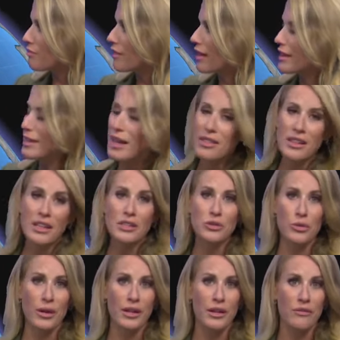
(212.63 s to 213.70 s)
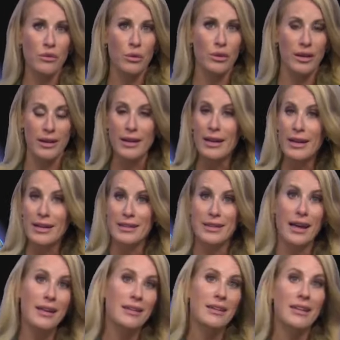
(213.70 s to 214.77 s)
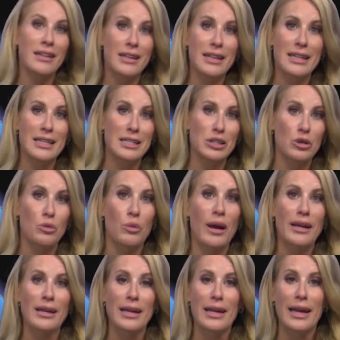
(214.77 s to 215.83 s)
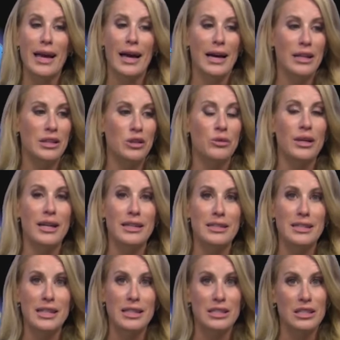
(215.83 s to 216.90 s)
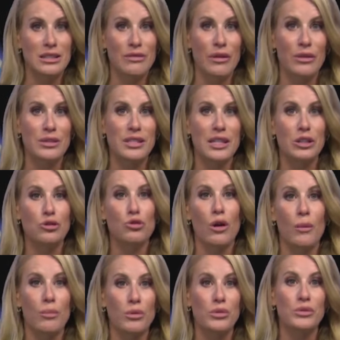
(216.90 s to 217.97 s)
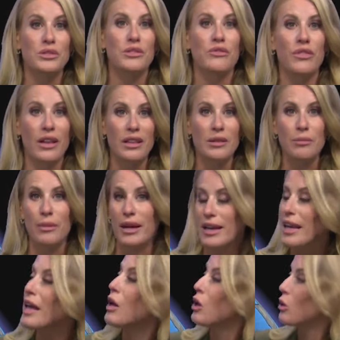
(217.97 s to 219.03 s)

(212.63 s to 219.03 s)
Nothing is threatening Florida. Nothing is threatening the United States as far as any tropical development.